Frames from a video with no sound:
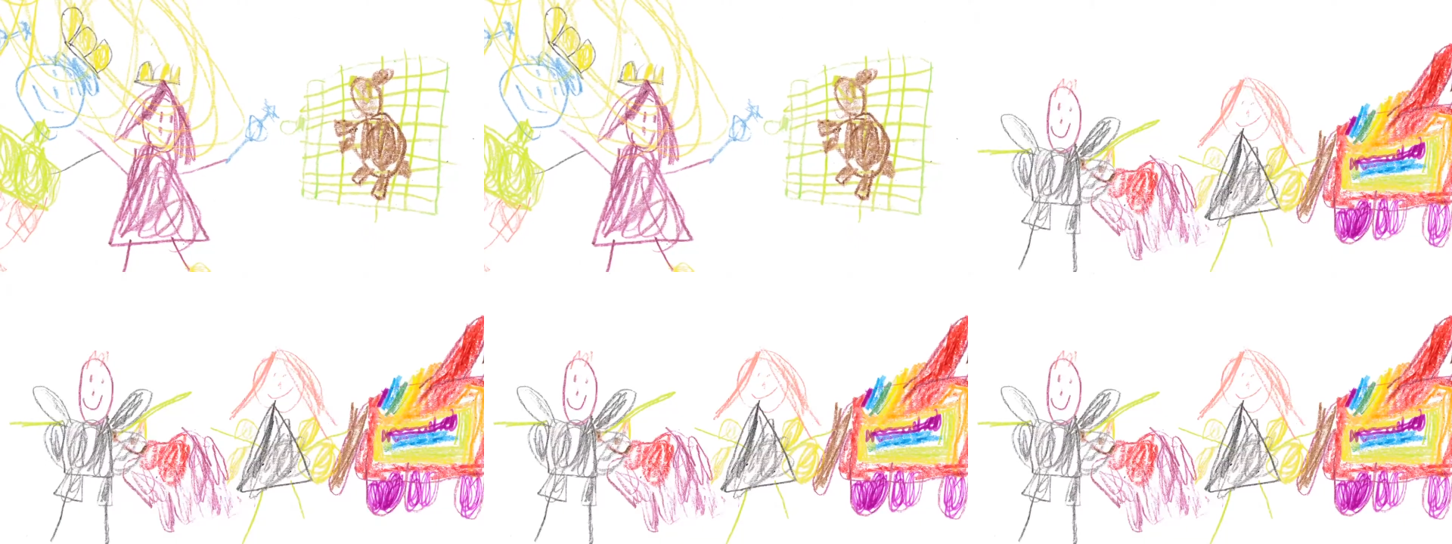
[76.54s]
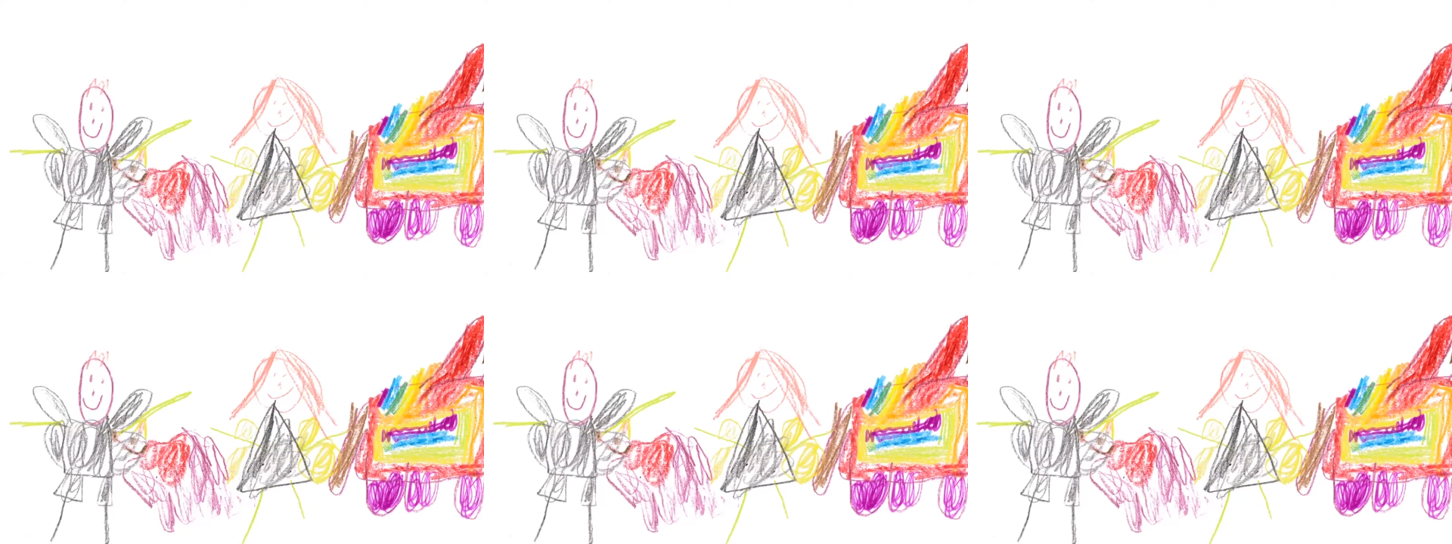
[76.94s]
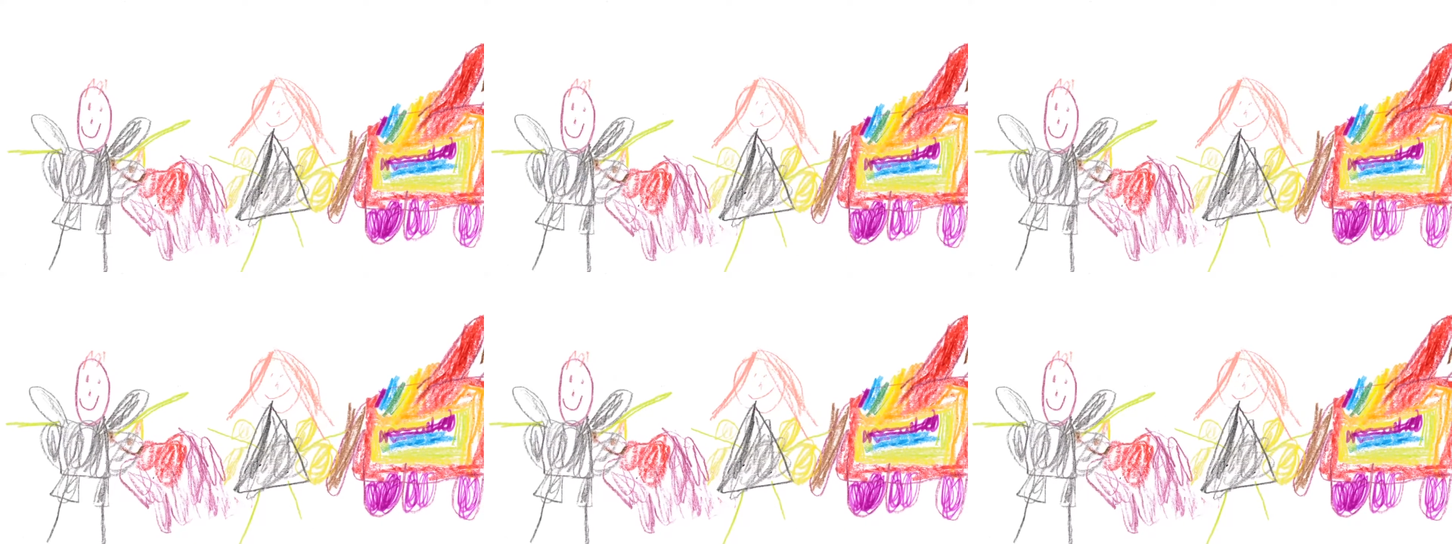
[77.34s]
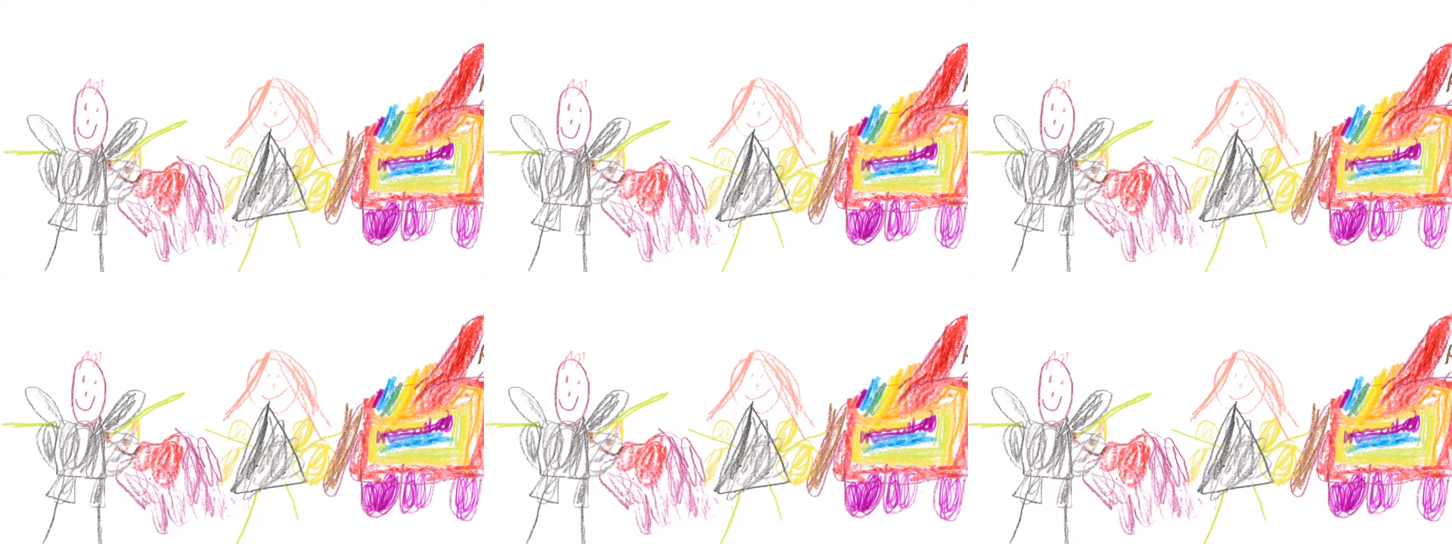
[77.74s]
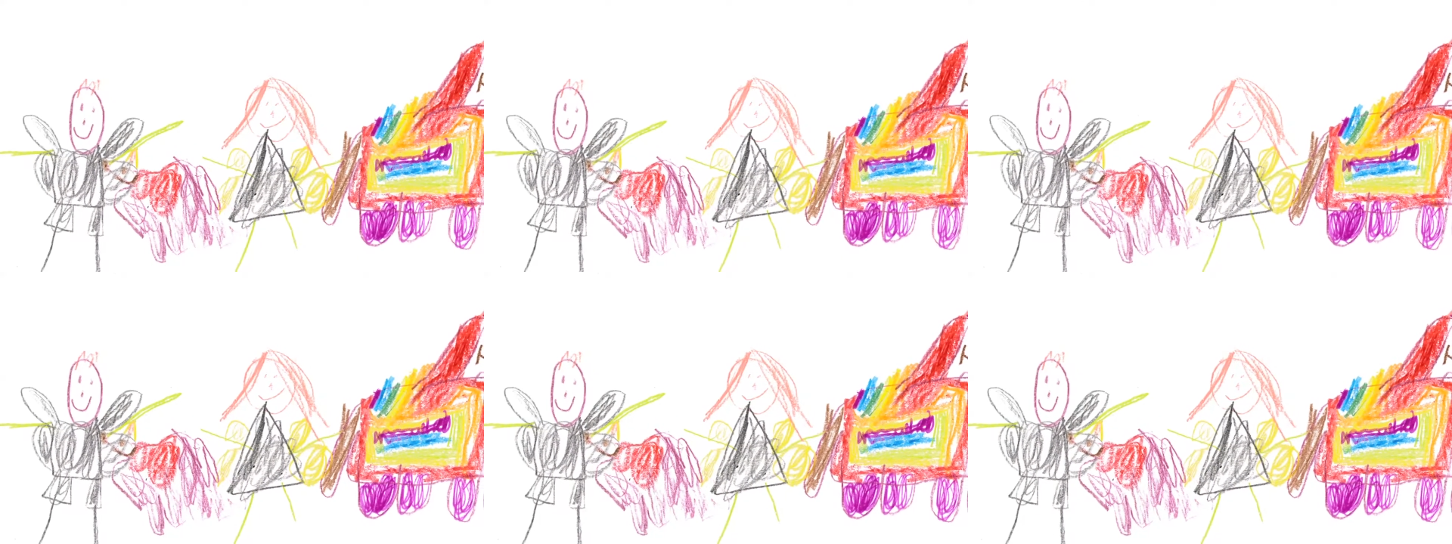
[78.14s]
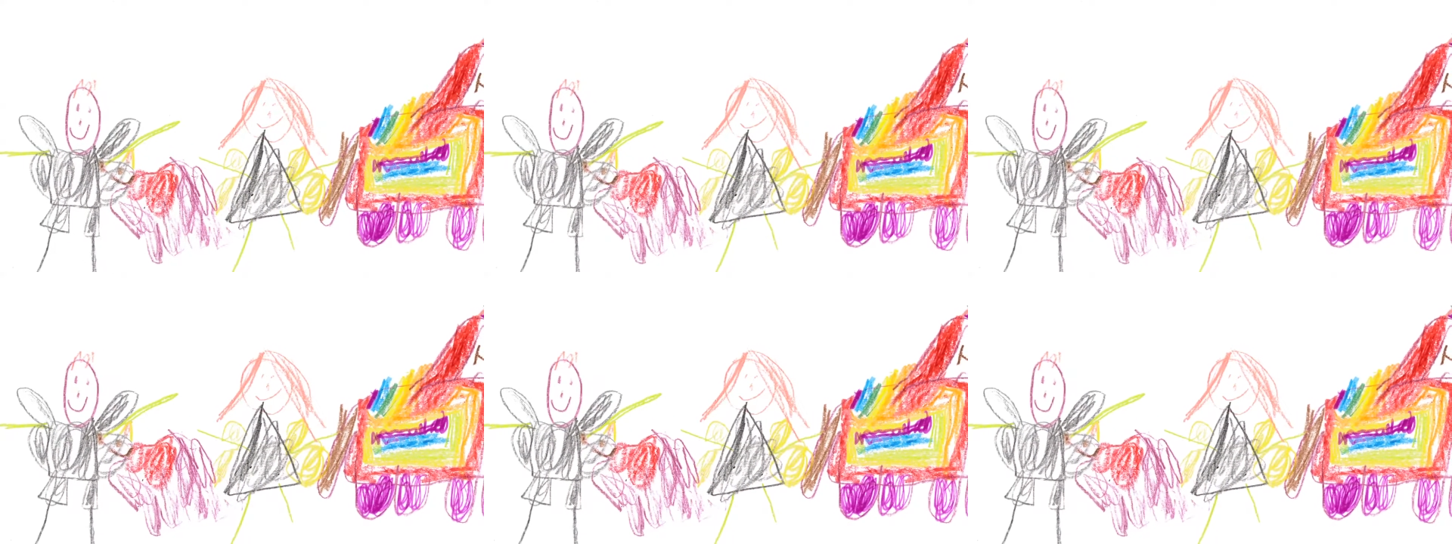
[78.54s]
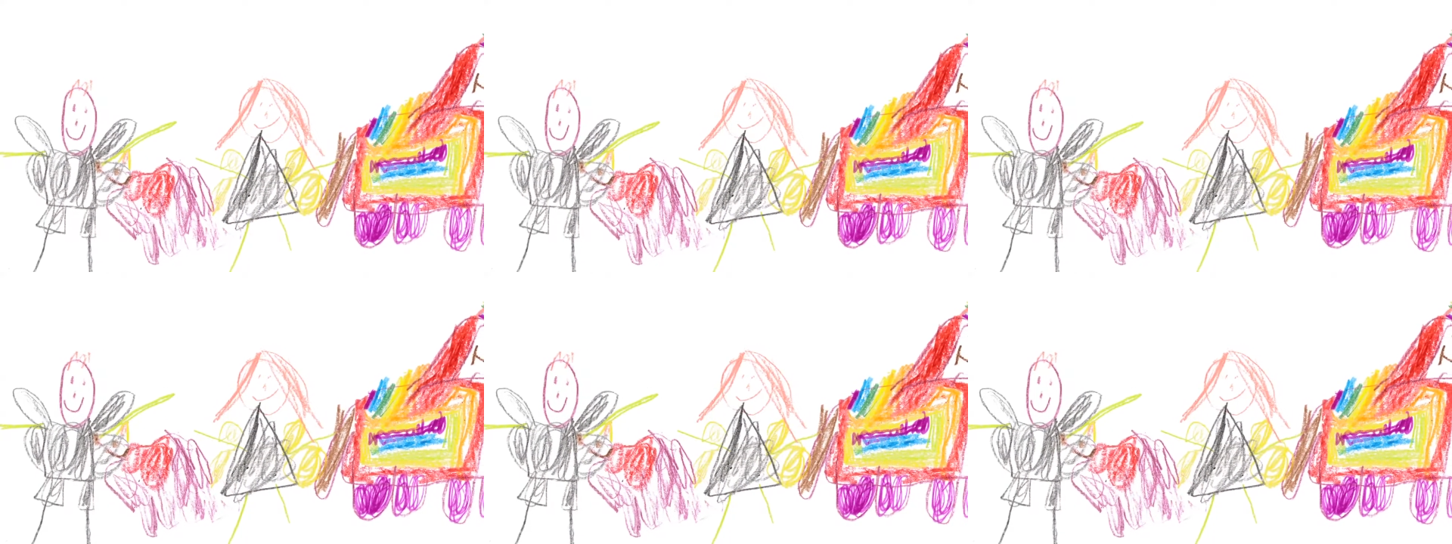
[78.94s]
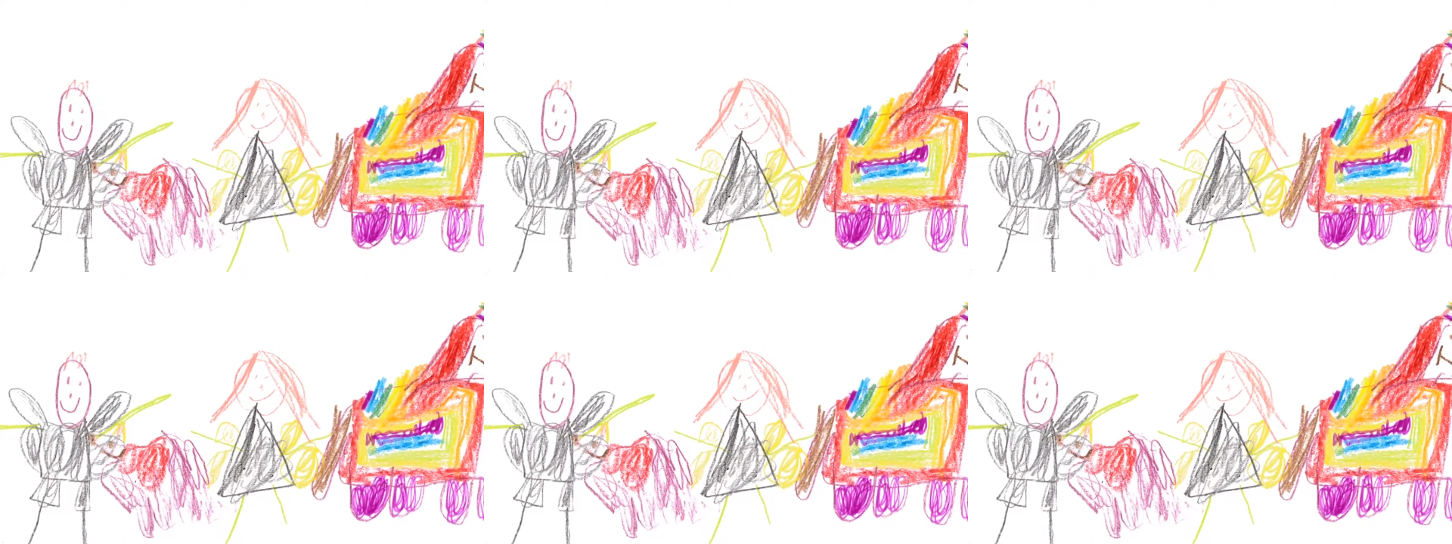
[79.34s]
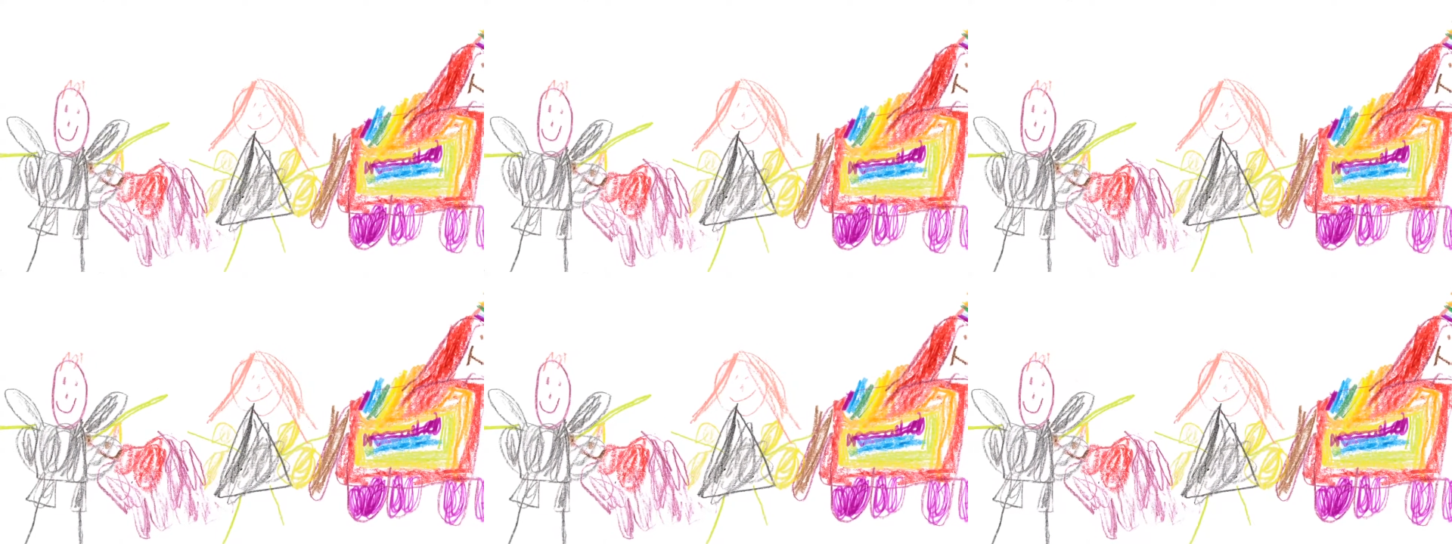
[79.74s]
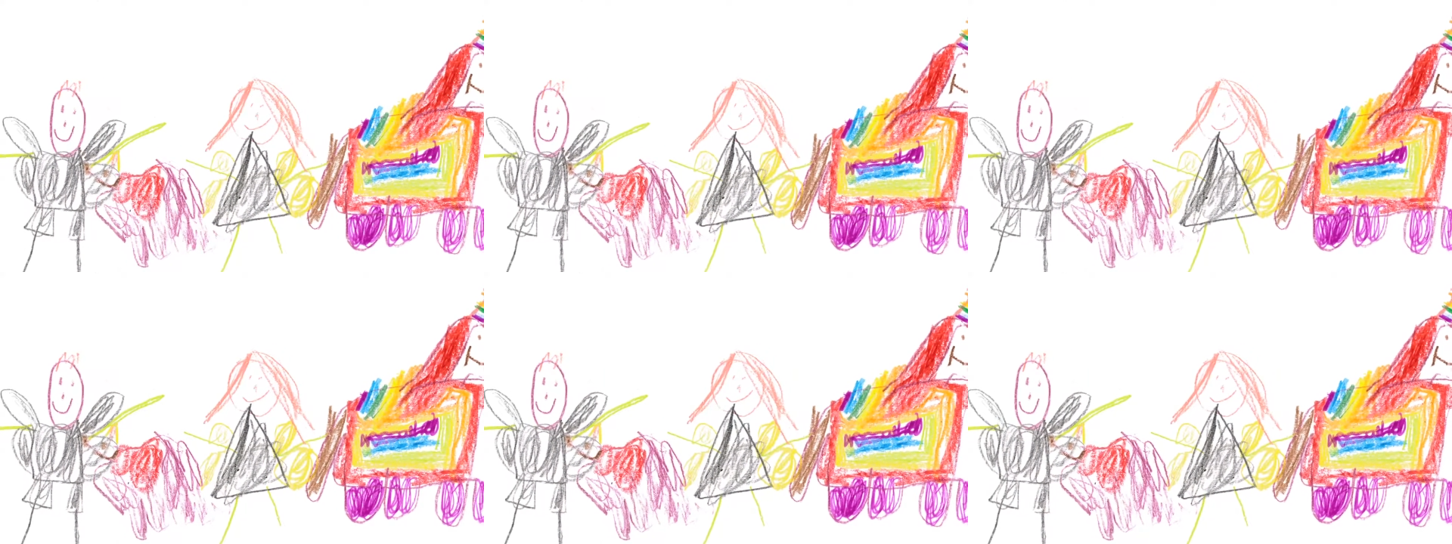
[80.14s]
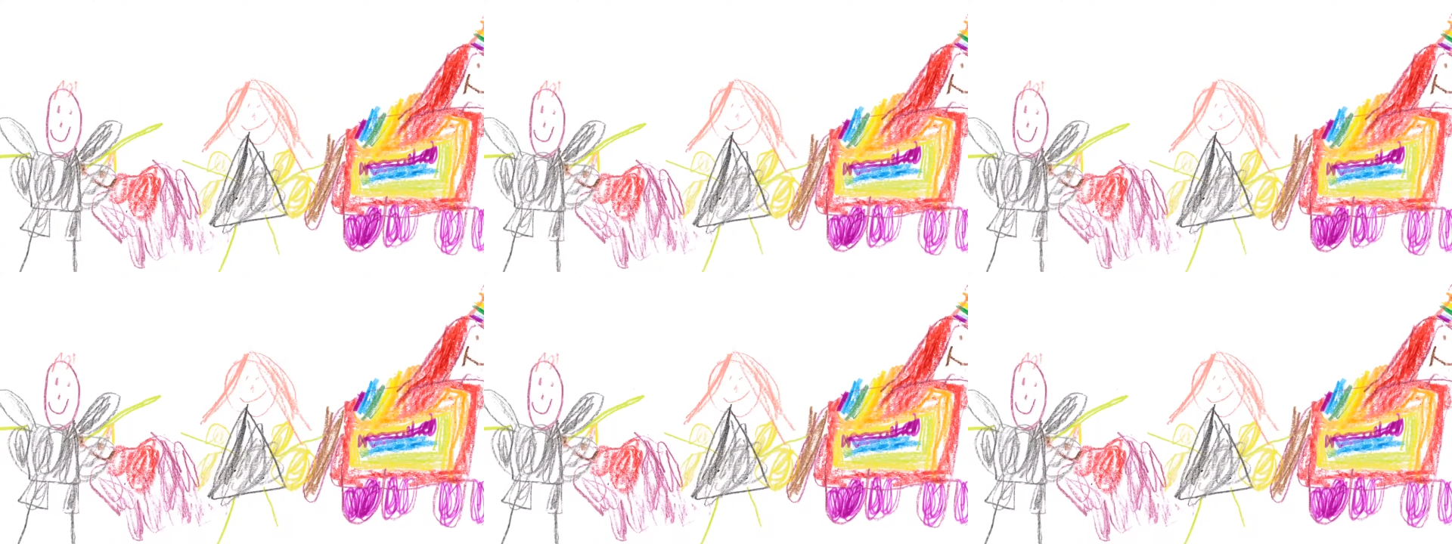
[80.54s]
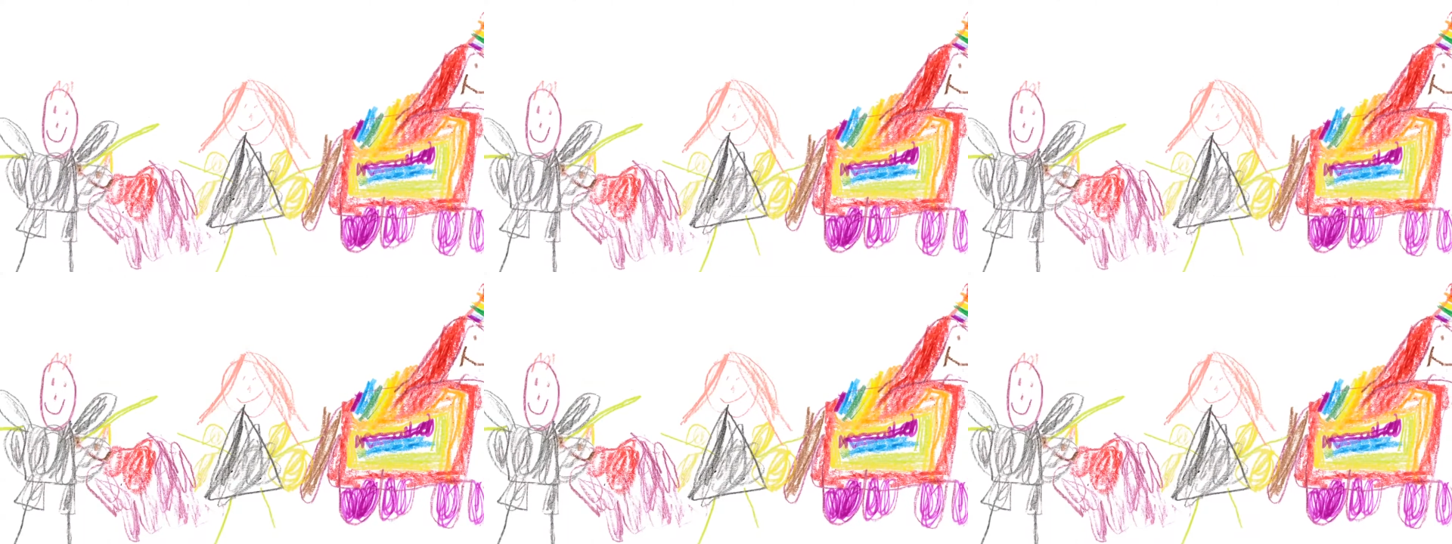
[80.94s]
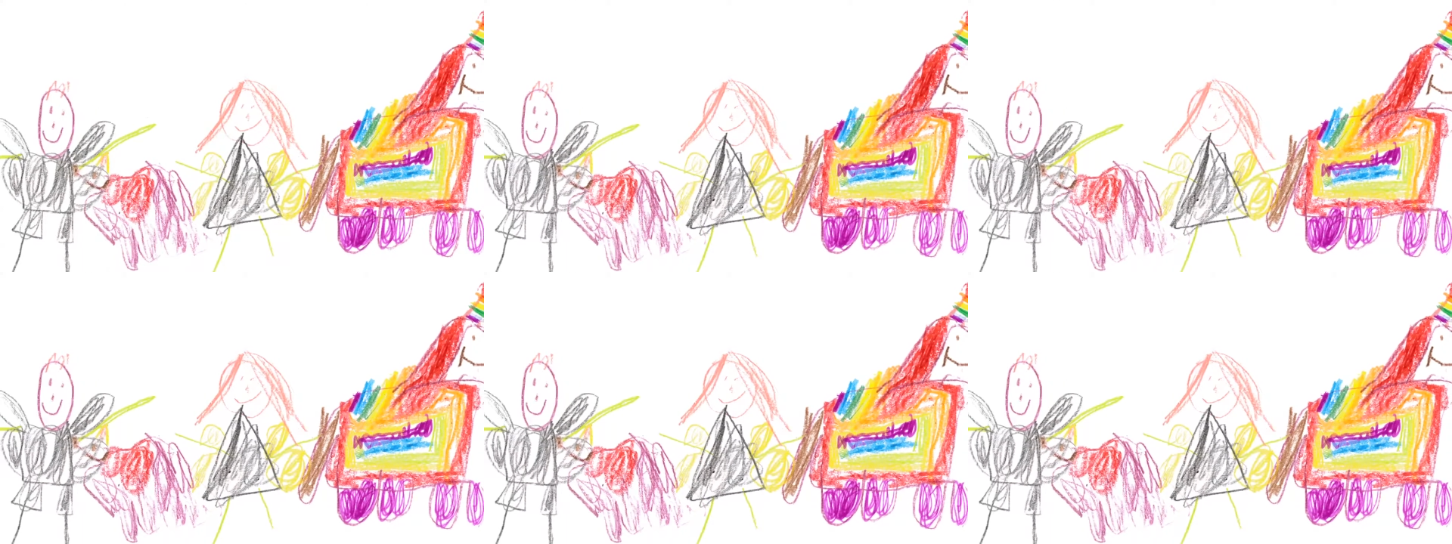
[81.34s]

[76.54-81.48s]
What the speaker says: (no speaker visible)